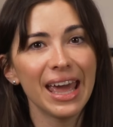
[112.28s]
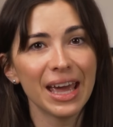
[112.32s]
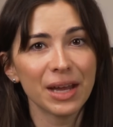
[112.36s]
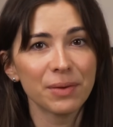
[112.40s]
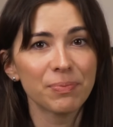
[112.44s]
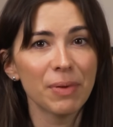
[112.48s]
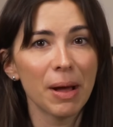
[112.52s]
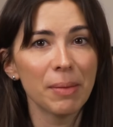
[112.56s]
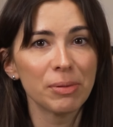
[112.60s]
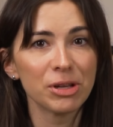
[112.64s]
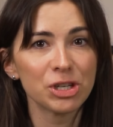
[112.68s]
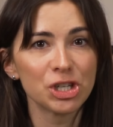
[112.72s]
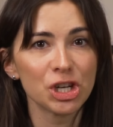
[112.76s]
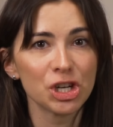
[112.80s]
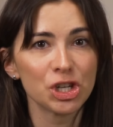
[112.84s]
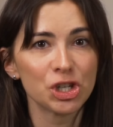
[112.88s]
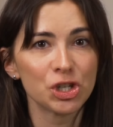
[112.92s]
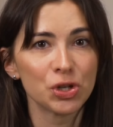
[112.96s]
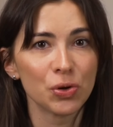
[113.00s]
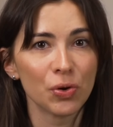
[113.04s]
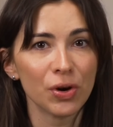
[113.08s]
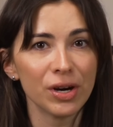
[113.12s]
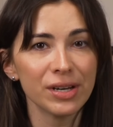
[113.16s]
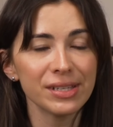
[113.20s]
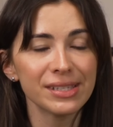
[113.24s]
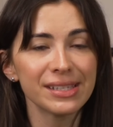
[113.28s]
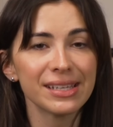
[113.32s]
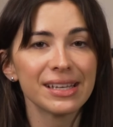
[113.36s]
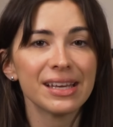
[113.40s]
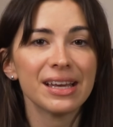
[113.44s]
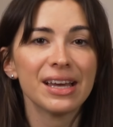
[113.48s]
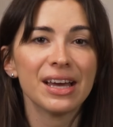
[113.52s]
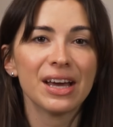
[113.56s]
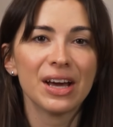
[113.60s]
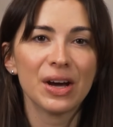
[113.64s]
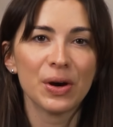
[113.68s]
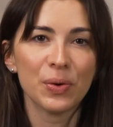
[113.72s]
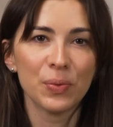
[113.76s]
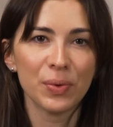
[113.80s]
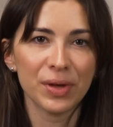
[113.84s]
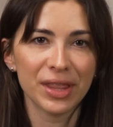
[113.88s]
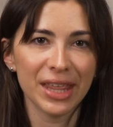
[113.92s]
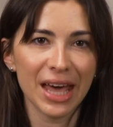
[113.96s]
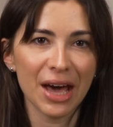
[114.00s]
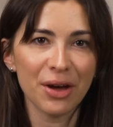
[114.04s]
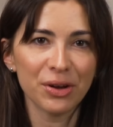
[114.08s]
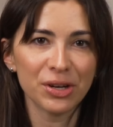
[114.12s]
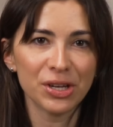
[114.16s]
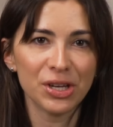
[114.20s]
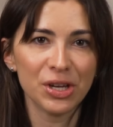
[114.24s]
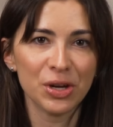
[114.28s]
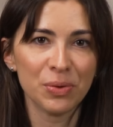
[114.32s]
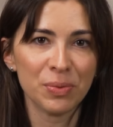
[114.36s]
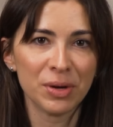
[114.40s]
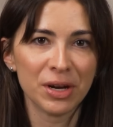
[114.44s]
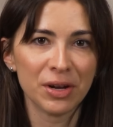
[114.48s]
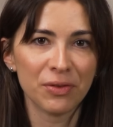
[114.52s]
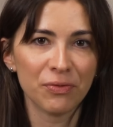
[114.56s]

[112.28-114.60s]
and publishes shorts without human